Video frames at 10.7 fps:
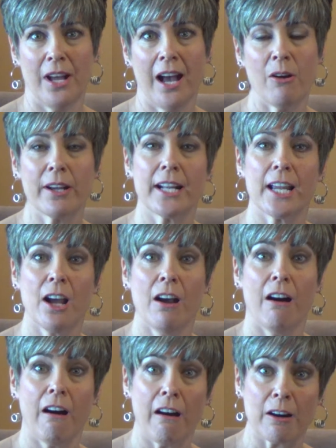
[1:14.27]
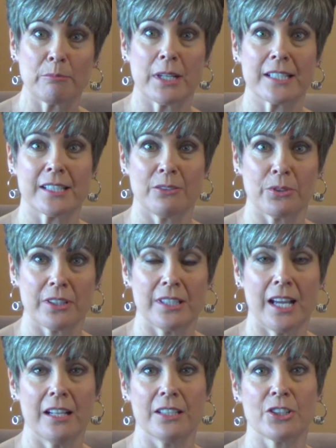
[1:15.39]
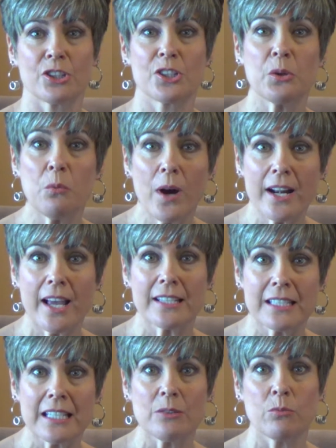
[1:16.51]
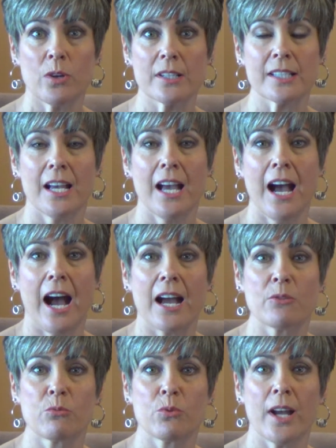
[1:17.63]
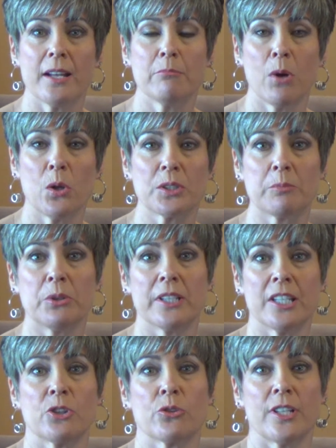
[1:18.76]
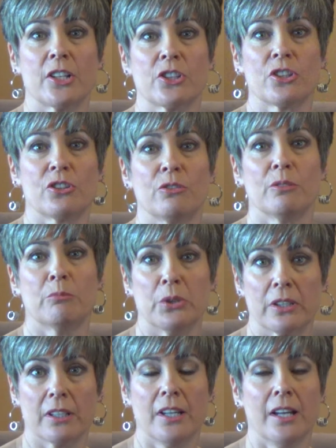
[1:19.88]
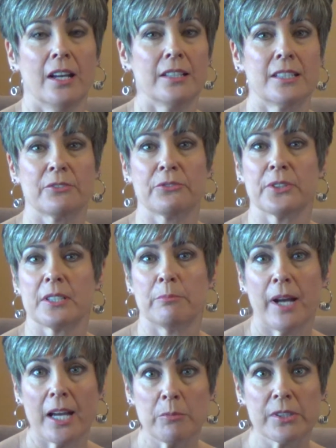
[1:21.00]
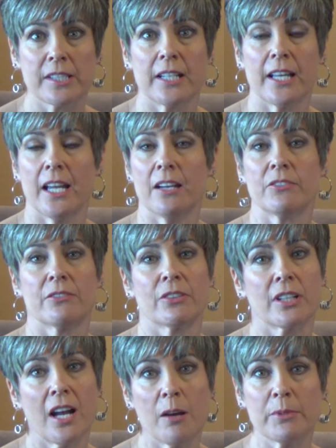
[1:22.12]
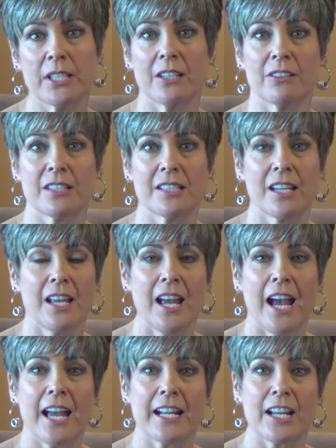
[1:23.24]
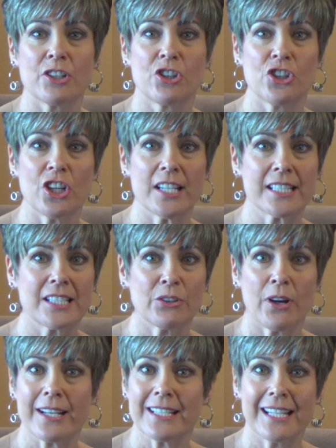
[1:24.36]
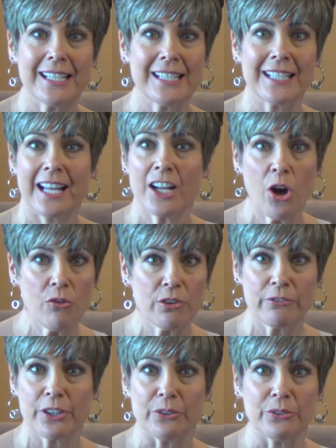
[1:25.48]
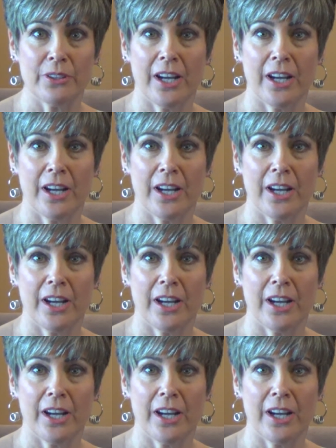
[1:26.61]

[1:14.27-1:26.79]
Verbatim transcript: How can I arm myself with knowledge? And so what I did was I read multiple introductions to the book, different Bibles that I have, different commentaries, and I just tried to get an overview.